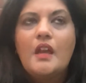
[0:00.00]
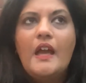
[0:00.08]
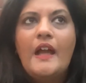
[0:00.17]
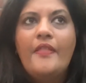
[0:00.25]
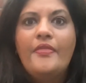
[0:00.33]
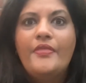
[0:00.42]

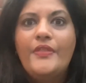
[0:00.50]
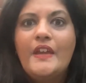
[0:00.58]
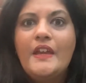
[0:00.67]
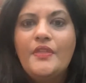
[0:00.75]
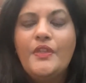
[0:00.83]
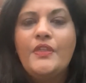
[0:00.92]
And
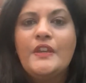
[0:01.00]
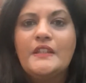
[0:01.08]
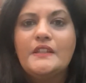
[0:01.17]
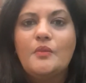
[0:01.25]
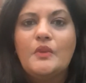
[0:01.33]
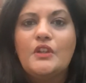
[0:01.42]
they're the
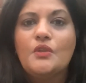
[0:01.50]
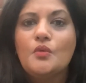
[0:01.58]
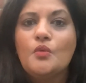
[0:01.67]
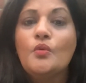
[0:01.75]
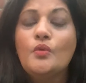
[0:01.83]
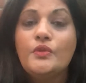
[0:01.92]
things that we can
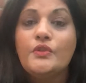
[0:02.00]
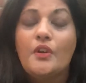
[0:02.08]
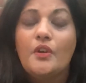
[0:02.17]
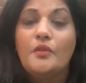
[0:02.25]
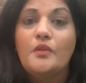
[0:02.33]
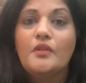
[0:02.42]

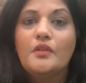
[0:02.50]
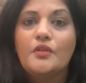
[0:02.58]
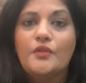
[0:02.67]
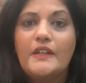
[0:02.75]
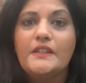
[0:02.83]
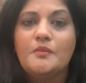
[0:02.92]
also
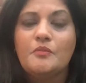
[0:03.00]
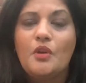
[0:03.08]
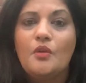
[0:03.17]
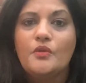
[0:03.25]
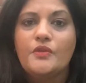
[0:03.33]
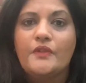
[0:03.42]
create some
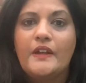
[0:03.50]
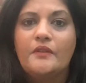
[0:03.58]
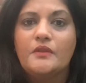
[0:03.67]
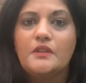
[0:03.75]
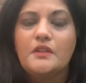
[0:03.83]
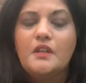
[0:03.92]
goals
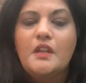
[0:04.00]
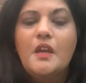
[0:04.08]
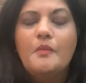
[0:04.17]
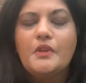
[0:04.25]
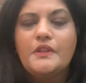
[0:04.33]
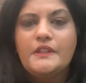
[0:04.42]
around.
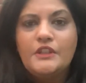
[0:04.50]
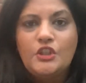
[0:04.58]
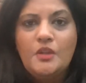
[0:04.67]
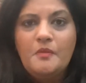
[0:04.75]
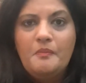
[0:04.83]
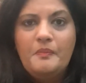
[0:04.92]
Because as
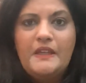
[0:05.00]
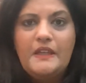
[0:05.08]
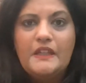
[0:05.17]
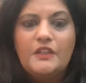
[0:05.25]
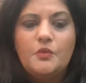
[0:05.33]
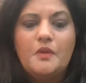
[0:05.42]
human
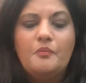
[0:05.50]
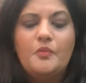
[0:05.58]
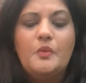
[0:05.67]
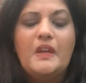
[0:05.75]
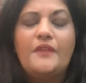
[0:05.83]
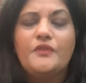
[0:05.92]
beings,
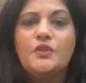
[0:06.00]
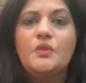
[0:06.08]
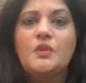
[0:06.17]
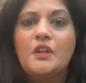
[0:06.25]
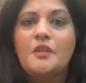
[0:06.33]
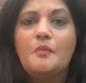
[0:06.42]
we have two
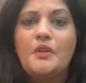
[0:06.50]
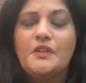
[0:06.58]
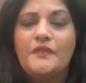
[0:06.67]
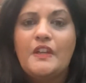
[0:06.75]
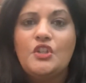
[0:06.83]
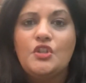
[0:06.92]
kind of
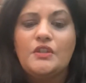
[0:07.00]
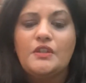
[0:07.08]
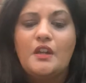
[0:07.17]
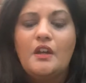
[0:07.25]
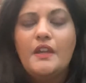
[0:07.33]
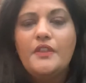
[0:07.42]
motivations.
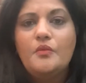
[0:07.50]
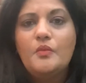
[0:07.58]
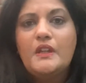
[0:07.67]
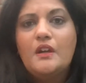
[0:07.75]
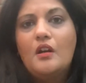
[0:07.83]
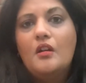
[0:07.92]
Either
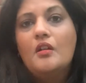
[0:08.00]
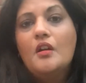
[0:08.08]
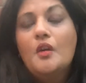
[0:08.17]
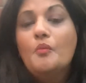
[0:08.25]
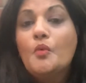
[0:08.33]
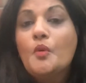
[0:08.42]
we are
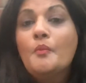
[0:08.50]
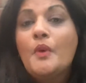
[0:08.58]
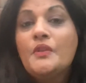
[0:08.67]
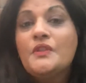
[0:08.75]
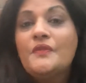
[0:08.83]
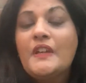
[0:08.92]
more
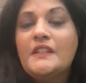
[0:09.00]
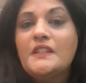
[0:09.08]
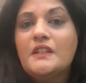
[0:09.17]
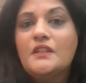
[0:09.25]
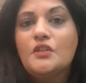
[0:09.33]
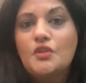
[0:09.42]

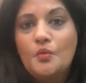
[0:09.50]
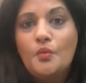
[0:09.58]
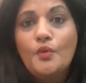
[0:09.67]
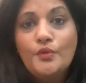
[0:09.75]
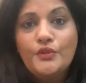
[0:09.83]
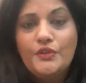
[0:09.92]
motivated
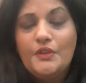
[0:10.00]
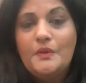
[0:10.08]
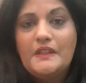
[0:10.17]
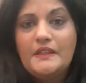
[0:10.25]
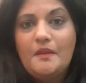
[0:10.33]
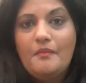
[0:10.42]
towards
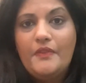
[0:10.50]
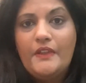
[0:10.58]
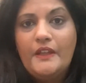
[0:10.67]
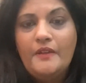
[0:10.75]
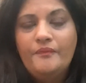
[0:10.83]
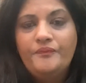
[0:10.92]
doing
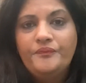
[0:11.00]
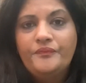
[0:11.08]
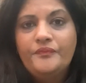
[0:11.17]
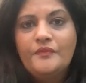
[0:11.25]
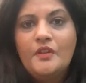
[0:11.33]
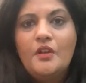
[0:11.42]
something,
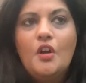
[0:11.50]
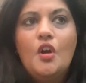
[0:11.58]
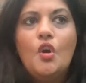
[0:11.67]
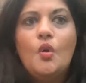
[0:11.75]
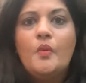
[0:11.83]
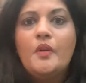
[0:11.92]

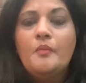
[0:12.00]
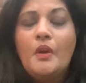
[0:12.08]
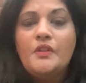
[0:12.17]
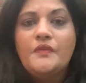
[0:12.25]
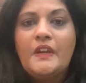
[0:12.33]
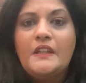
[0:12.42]
or we're
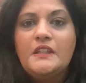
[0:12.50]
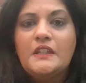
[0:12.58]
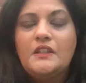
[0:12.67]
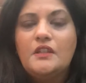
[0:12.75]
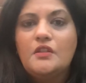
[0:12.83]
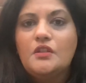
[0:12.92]

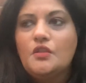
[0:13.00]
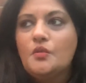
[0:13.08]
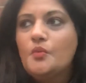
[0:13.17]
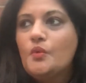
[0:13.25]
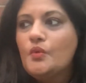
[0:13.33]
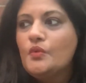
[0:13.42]
motivated
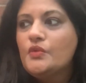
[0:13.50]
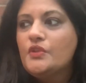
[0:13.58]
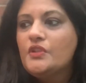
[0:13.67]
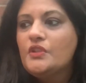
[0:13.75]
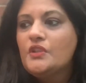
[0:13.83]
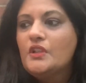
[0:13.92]

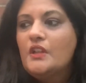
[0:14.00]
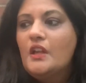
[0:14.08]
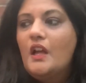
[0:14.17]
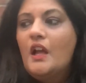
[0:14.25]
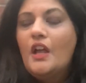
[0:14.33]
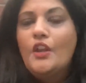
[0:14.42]
towards
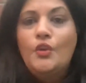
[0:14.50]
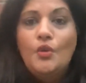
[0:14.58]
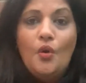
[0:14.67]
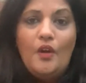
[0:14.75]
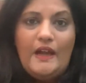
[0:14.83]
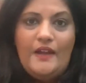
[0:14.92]

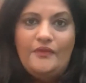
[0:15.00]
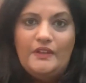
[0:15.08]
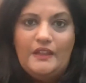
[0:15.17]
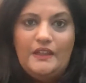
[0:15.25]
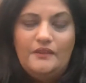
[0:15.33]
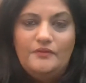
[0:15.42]
not having it.